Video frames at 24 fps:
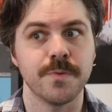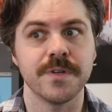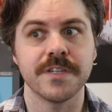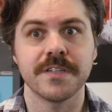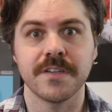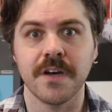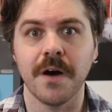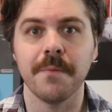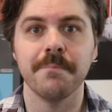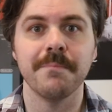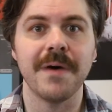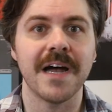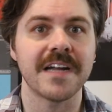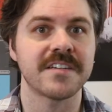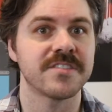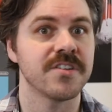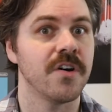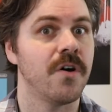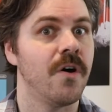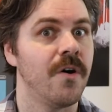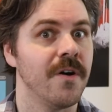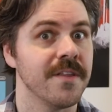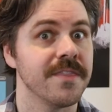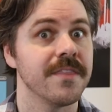would come back to
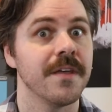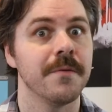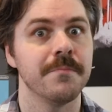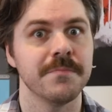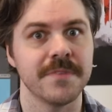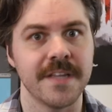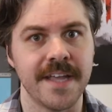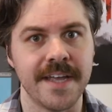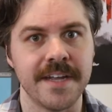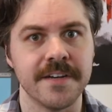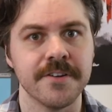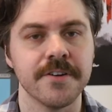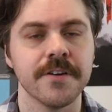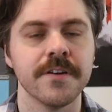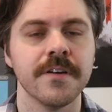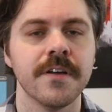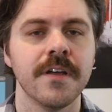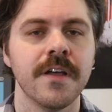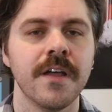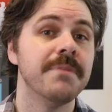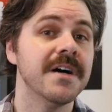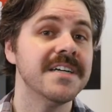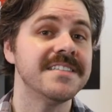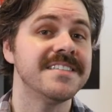haunt them later,
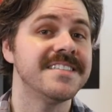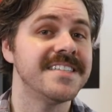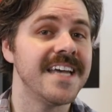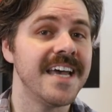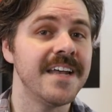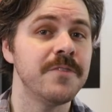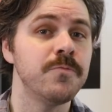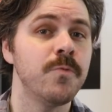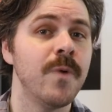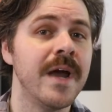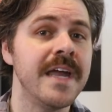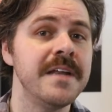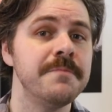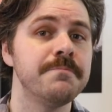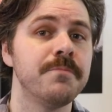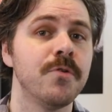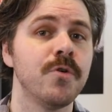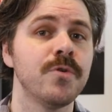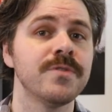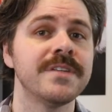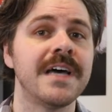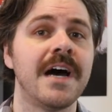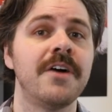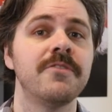but Ted Waite
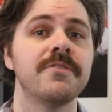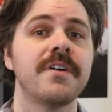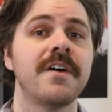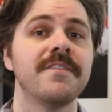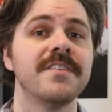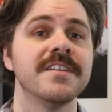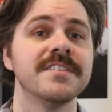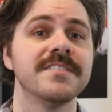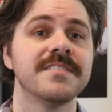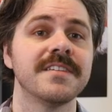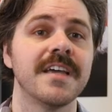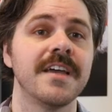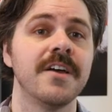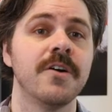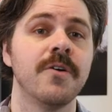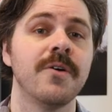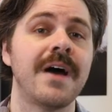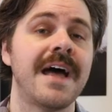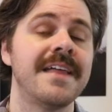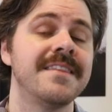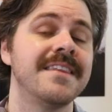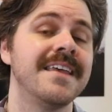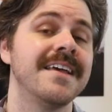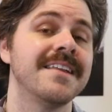pulled out of the sale
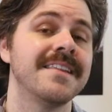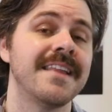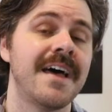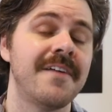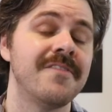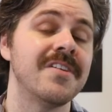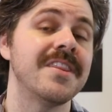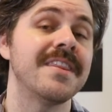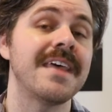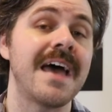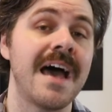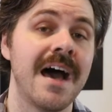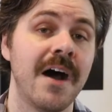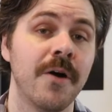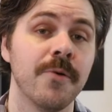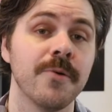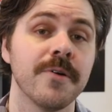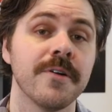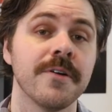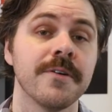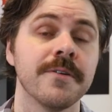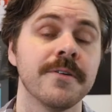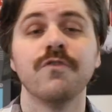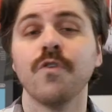at the 11th
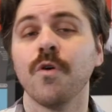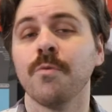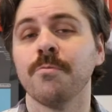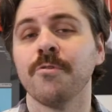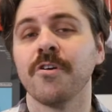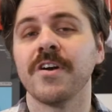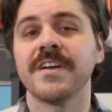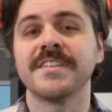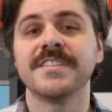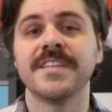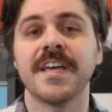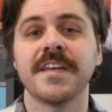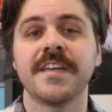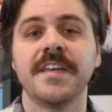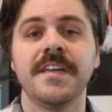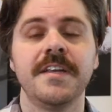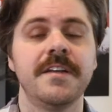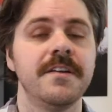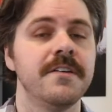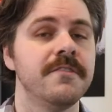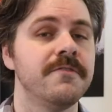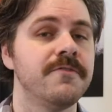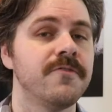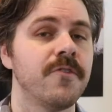hour. Former
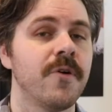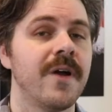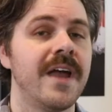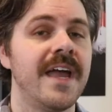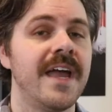executive for